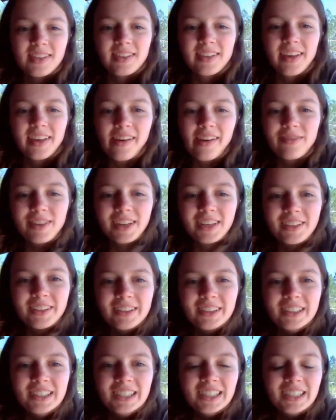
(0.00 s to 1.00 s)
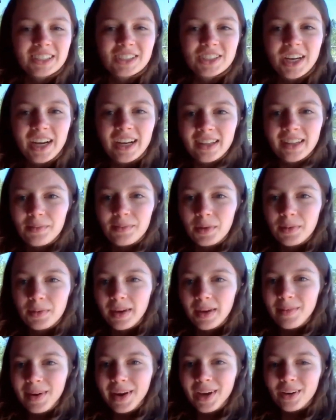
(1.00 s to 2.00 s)
in life. They do try and let me
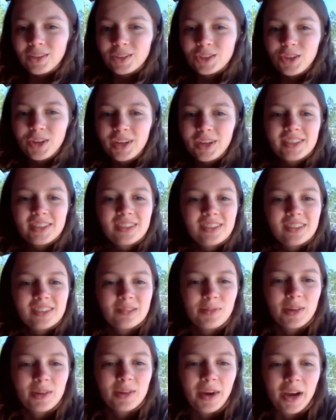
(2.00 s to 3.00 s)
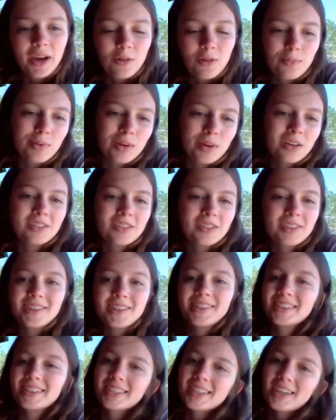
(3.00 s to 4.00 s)
make my own choices and be my own
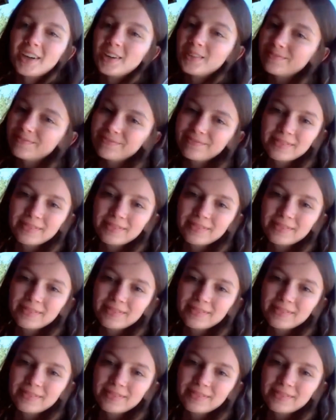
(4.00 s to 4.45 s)
person. So